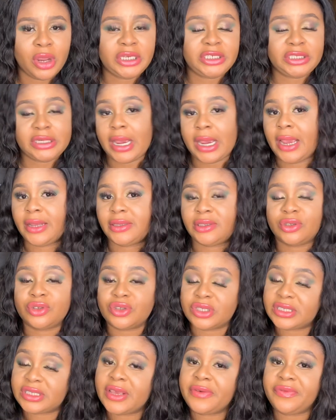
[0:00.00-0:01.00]
child
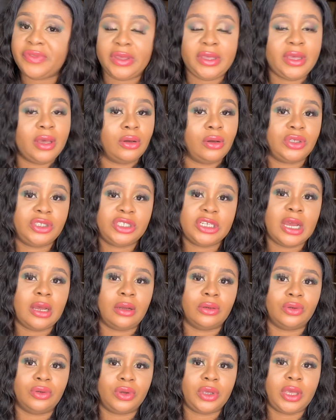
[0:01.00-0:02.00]
to save the girl
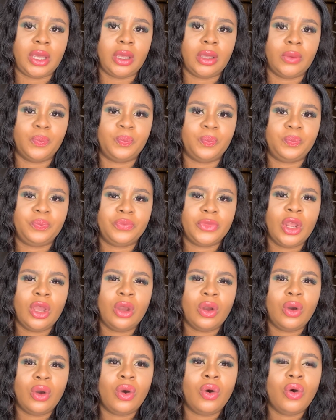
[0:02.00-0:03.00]
child. Okay,
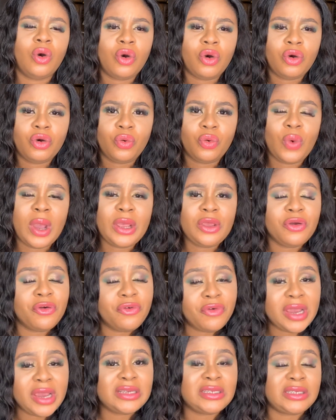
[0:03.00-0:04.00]
when
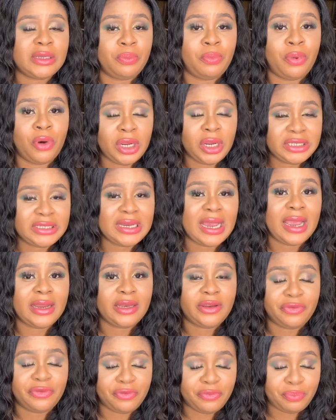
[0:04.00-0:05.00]
you raise the boy
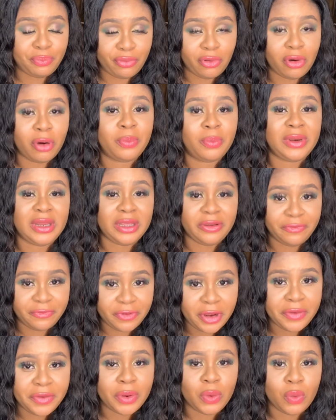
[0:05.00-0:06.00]
child properly,
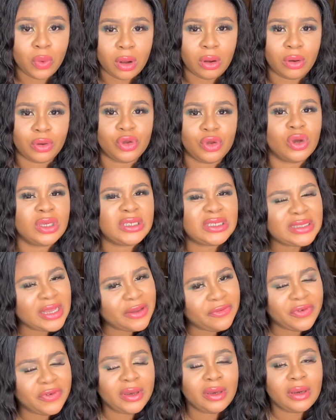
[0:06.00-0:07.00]
very well, you're
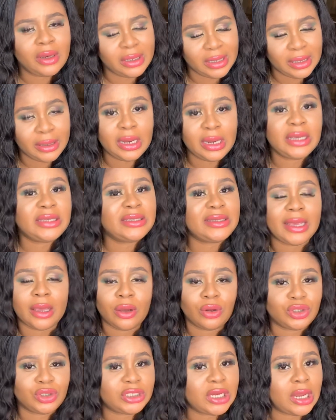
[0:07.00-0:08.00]
saving the next
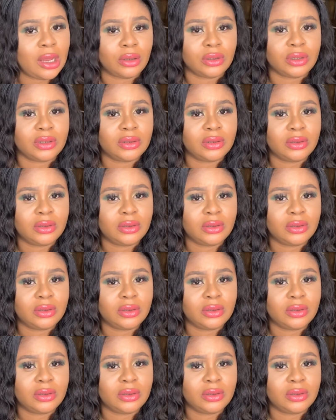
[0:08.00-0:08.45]
girl child.